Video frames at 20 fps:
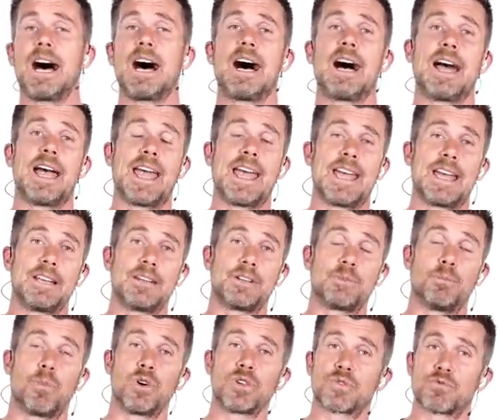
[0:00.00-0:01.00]
uh,
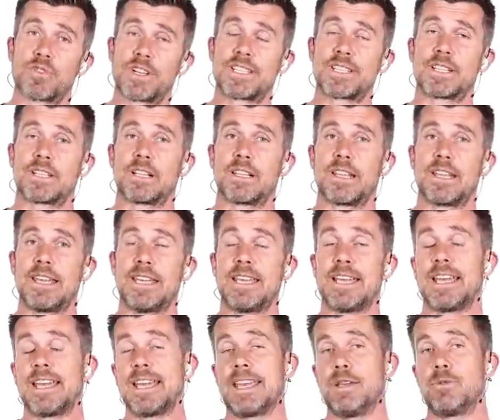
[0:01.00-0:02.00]
and most
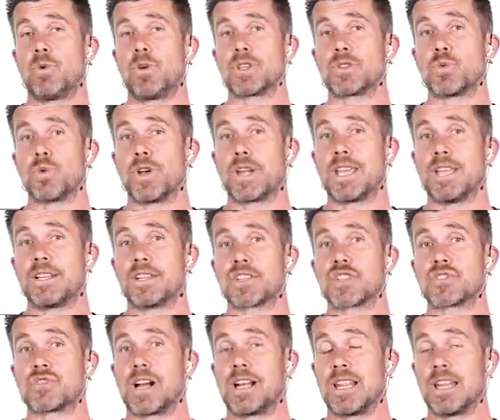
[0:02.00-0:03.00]
recently he was working in
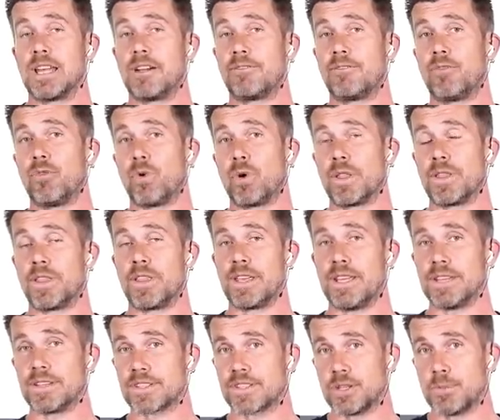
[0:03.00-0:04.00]
Australia for
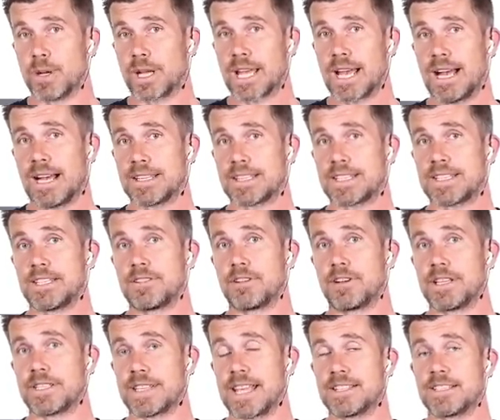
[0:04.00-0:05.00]
the Supercars
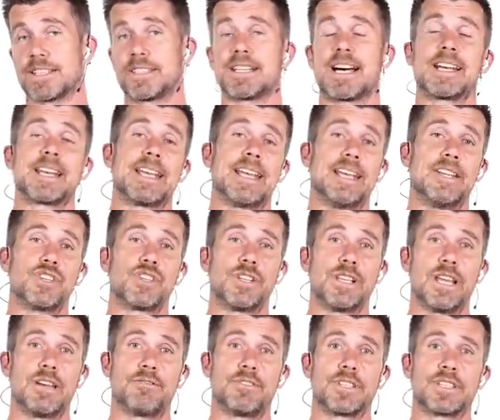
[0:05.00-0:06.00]
series as a data
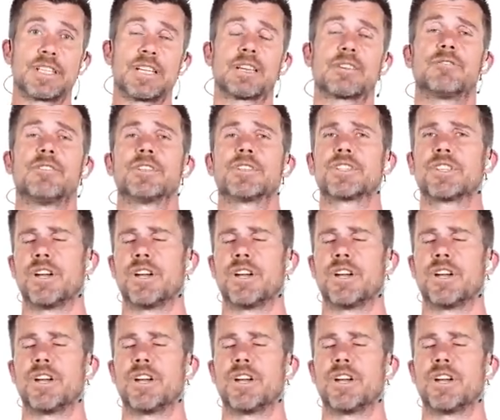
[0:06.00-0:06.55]
engineer for Tickford.